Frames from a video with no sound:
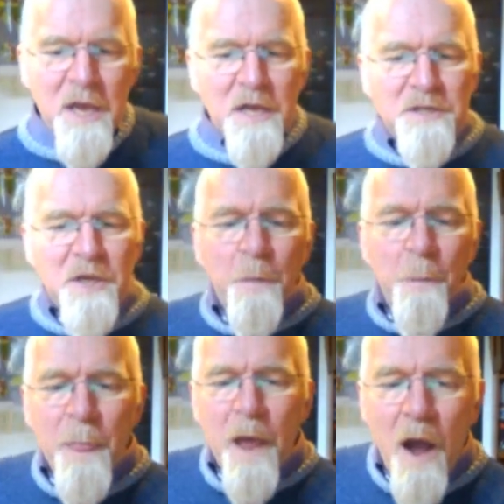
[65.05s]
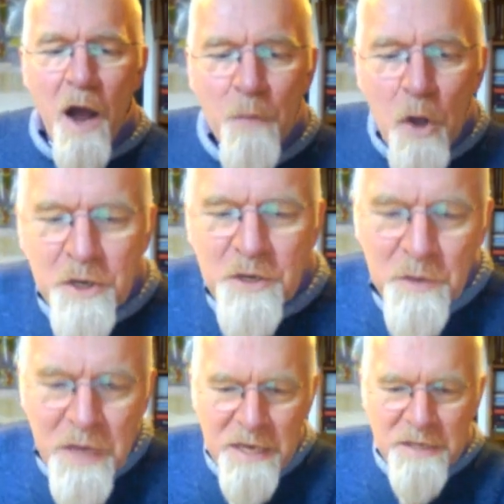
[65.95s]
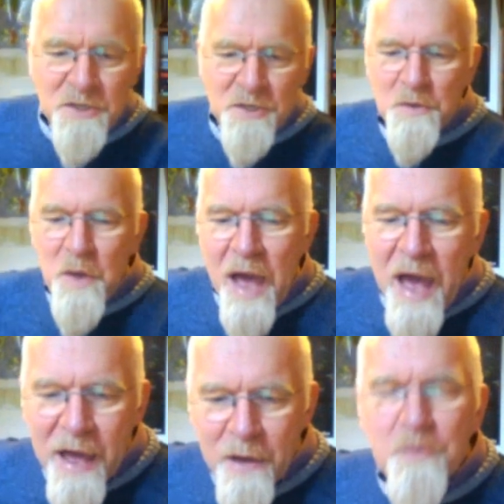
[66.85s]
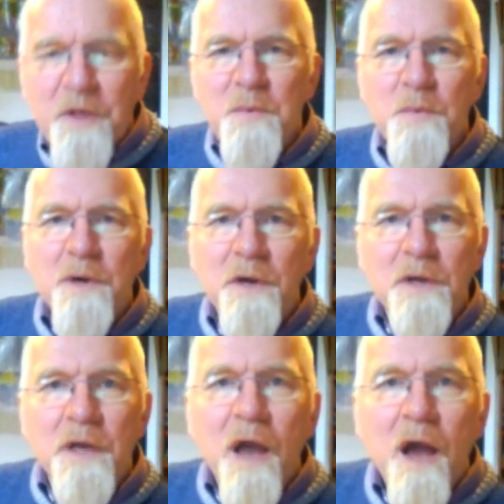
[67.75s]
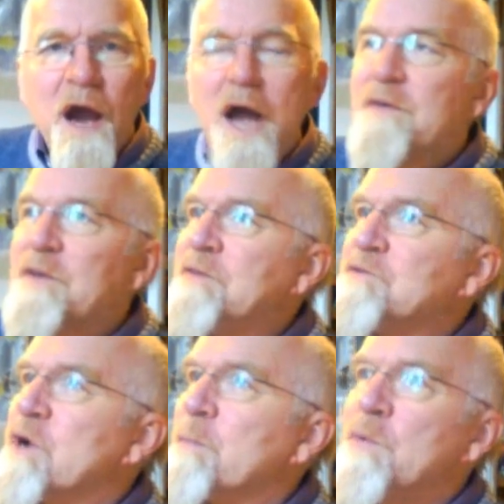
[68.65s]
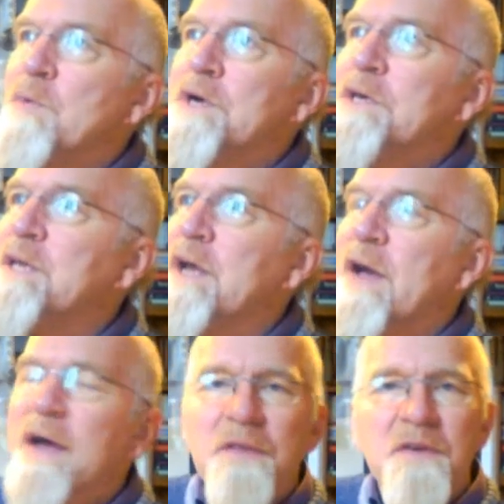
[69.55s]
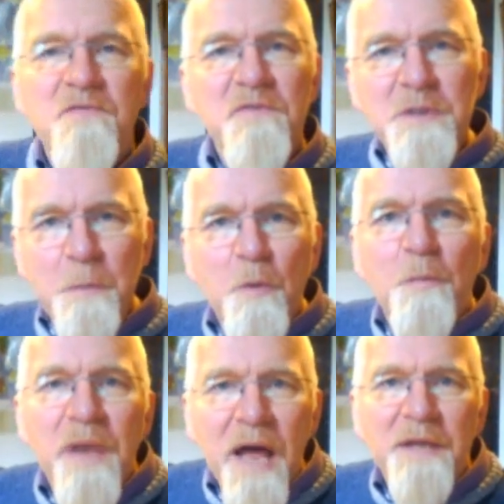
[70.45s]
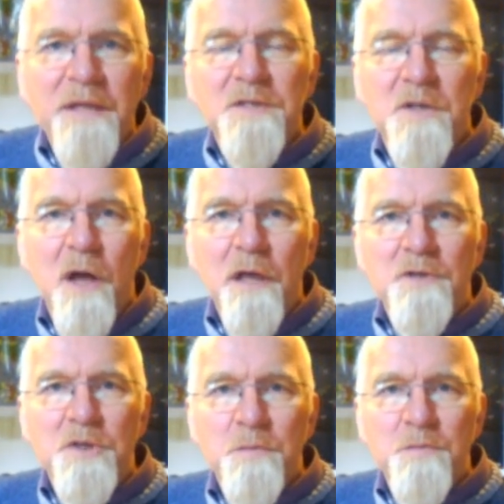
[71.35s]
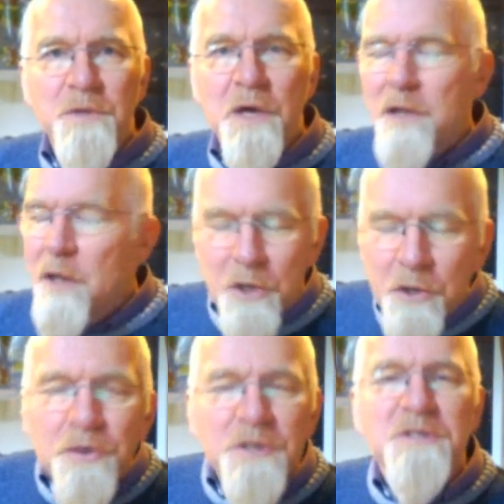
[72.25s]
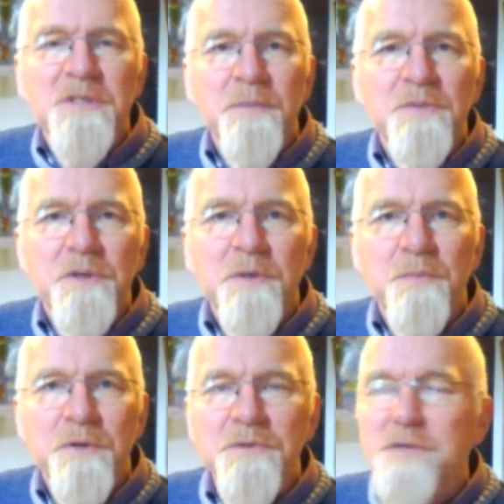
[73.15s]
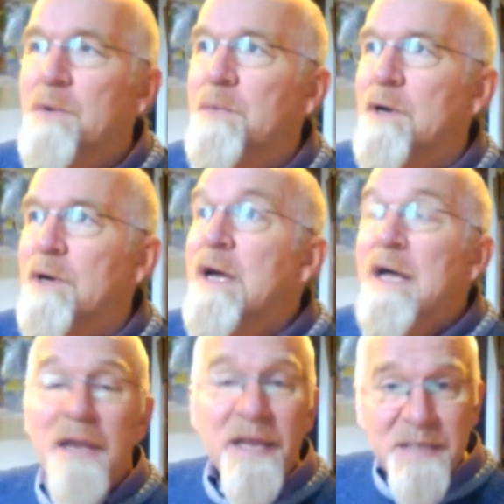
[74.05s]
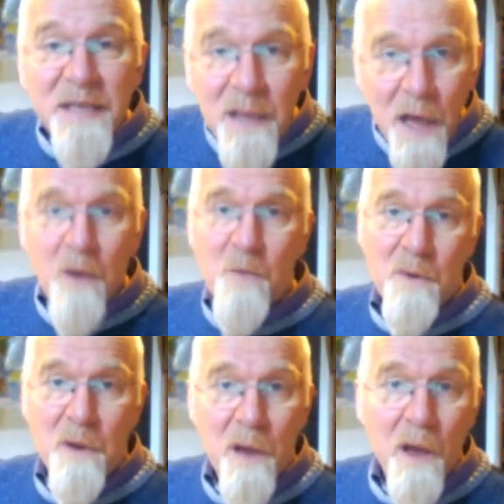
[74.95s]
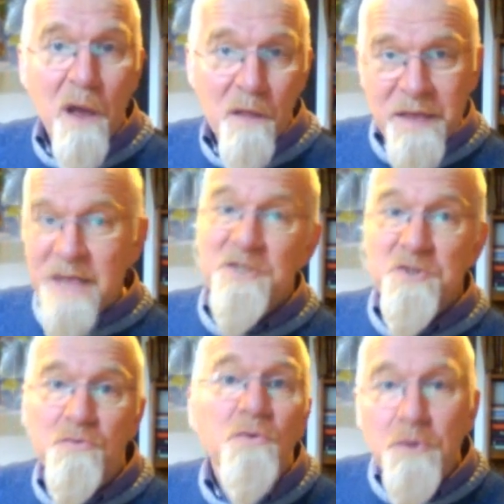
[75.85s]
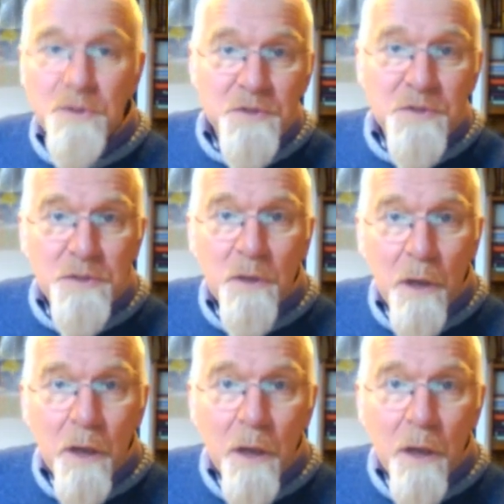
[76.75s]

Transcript: So I'm not going to get into how they work. I have enough trouble working out how the invisible planets like Uranus, Neptune and Pluto work, let alone the asteroids.